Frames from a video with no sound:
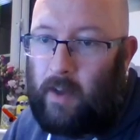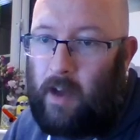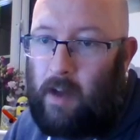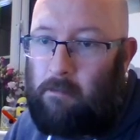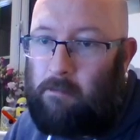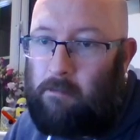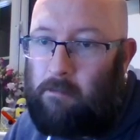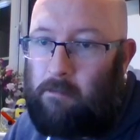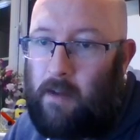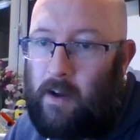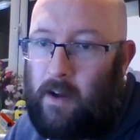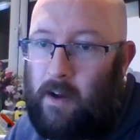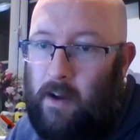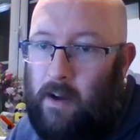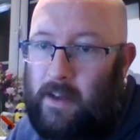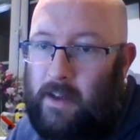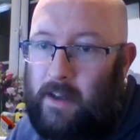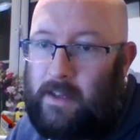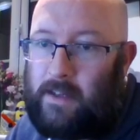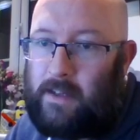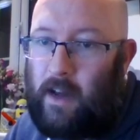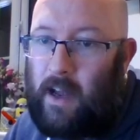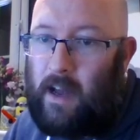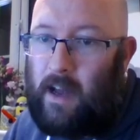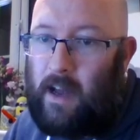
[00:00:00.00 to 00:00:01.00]
A
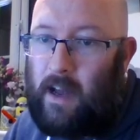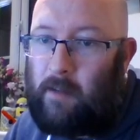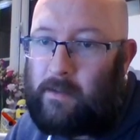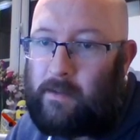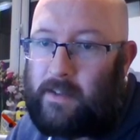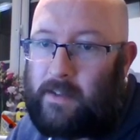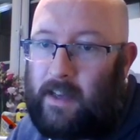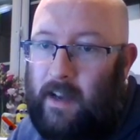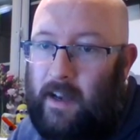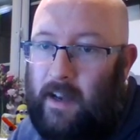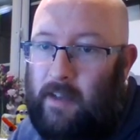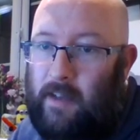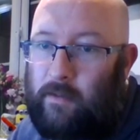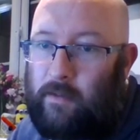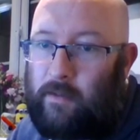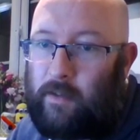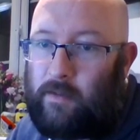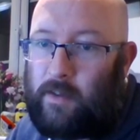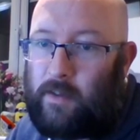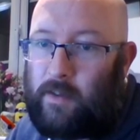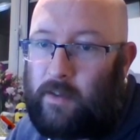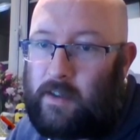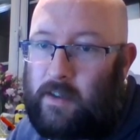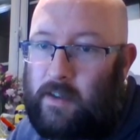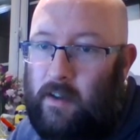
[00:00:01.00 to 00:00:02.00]
mighty, perhaps
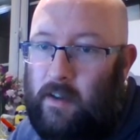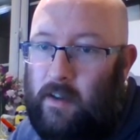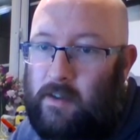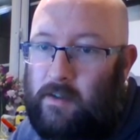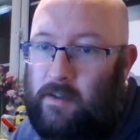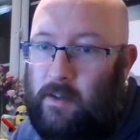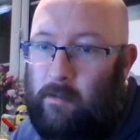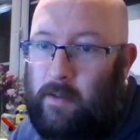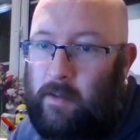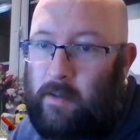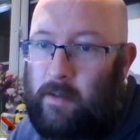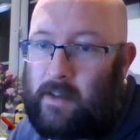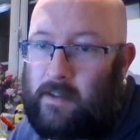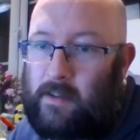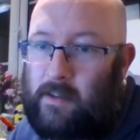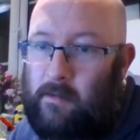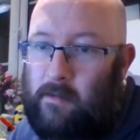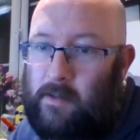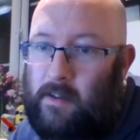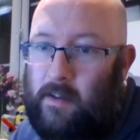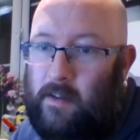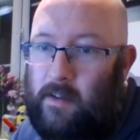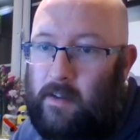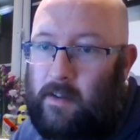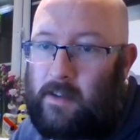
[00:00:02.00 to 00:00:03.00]
11 for tonight's topic.
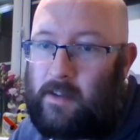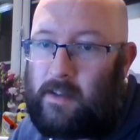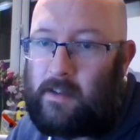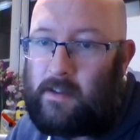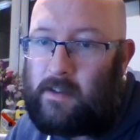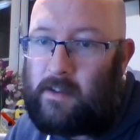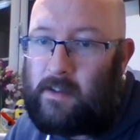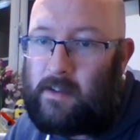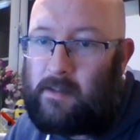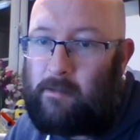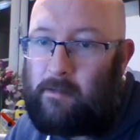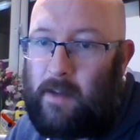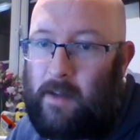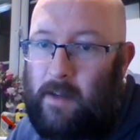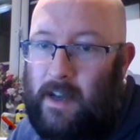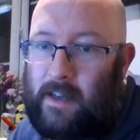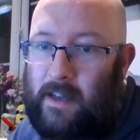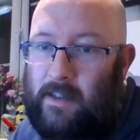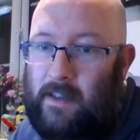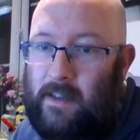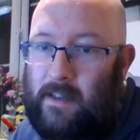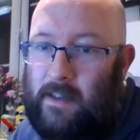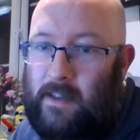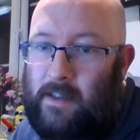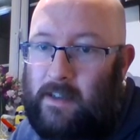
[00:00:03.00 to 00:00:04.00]
Some scientists
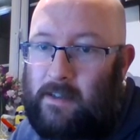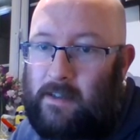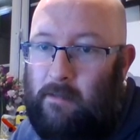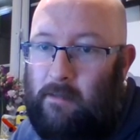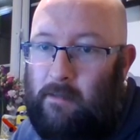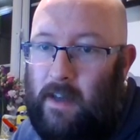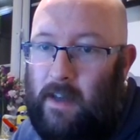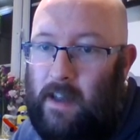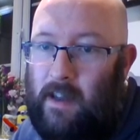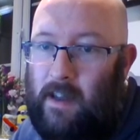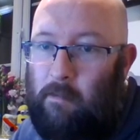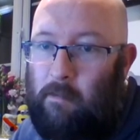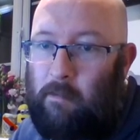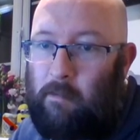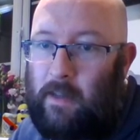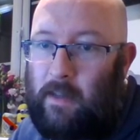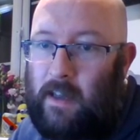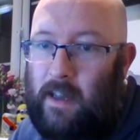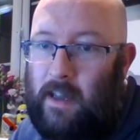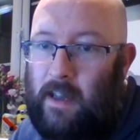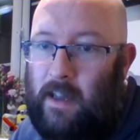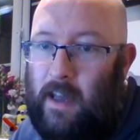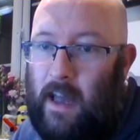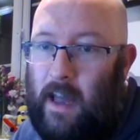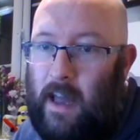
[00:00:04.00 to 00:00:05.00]
suspect that this may
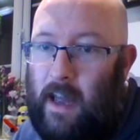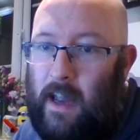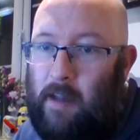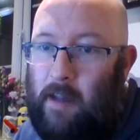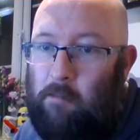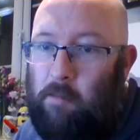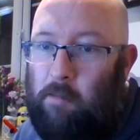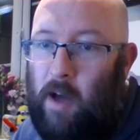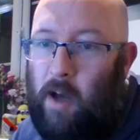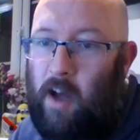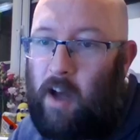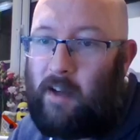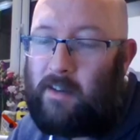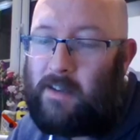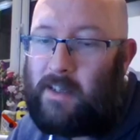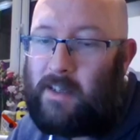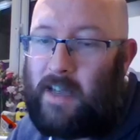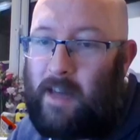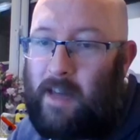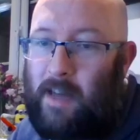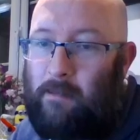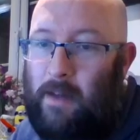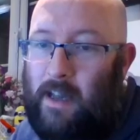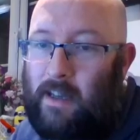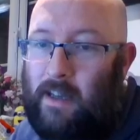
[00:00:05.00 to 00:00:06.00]
be a
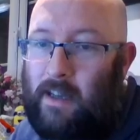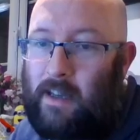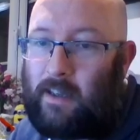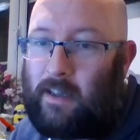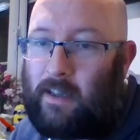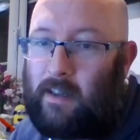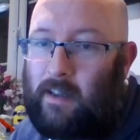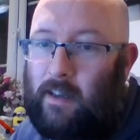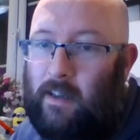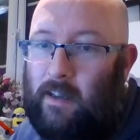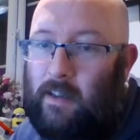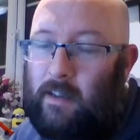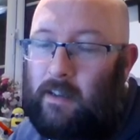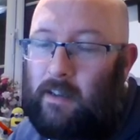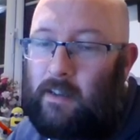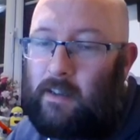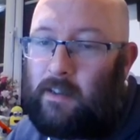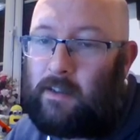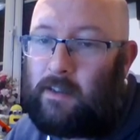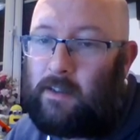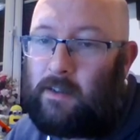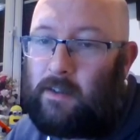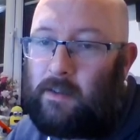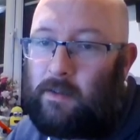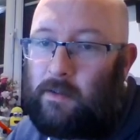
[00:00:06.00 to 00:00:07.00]
pandemic.
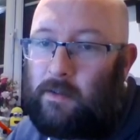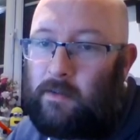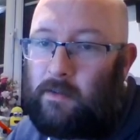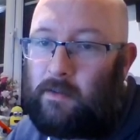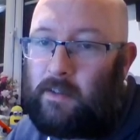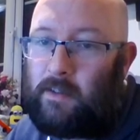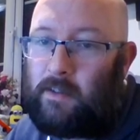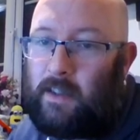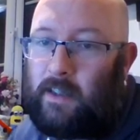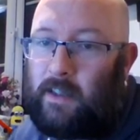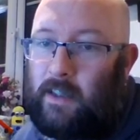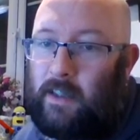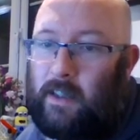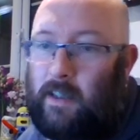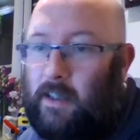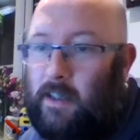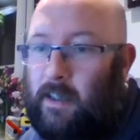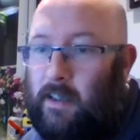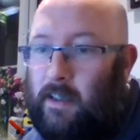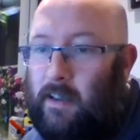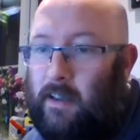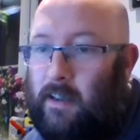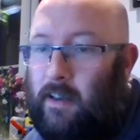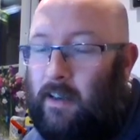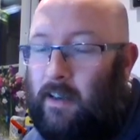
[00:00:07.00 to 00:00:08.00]
Oh,
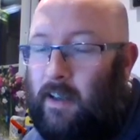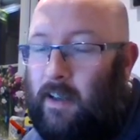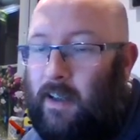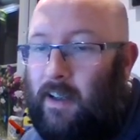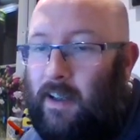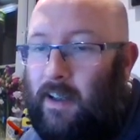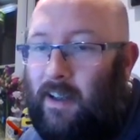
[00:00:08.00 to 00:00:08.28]
dear.